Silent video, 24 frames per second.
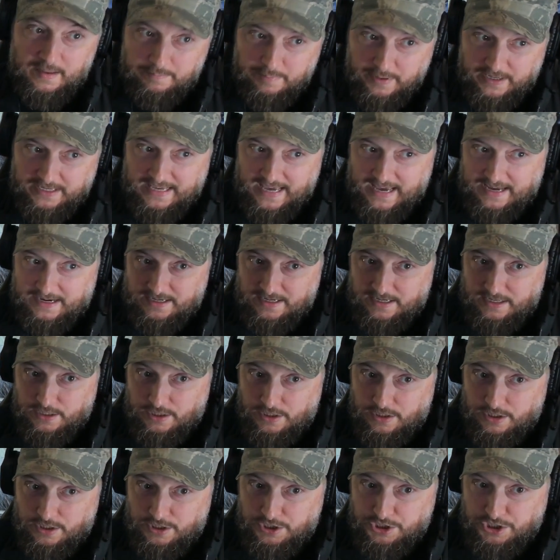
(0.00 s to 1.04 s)
But yet,
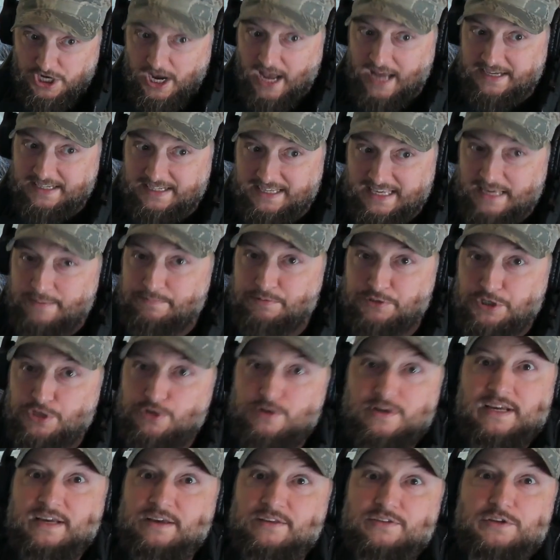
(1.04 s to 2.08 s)
John keeps
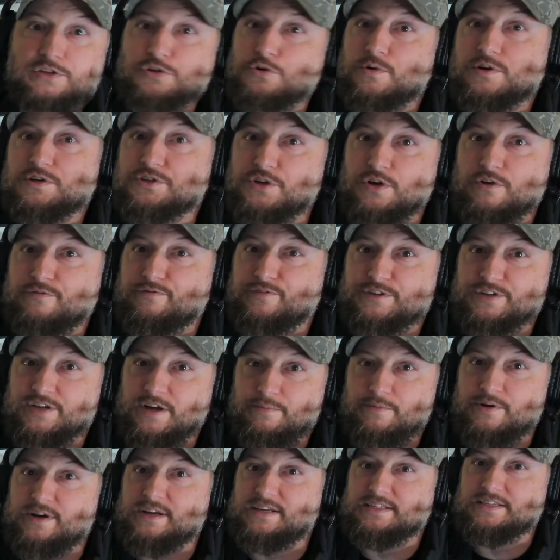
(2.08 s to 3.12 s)
shooting the torso for
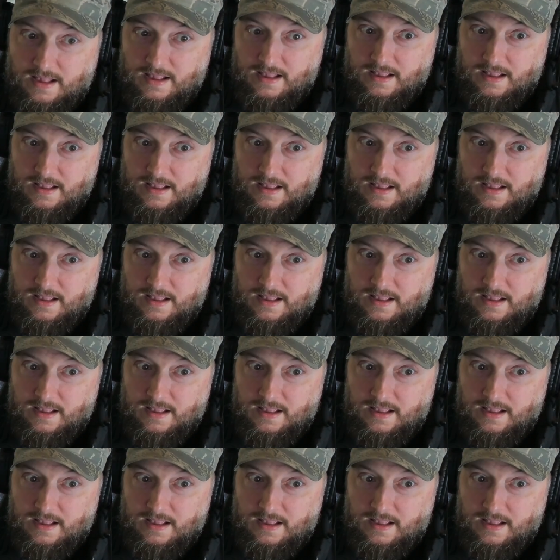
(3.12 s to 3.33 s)
some reason.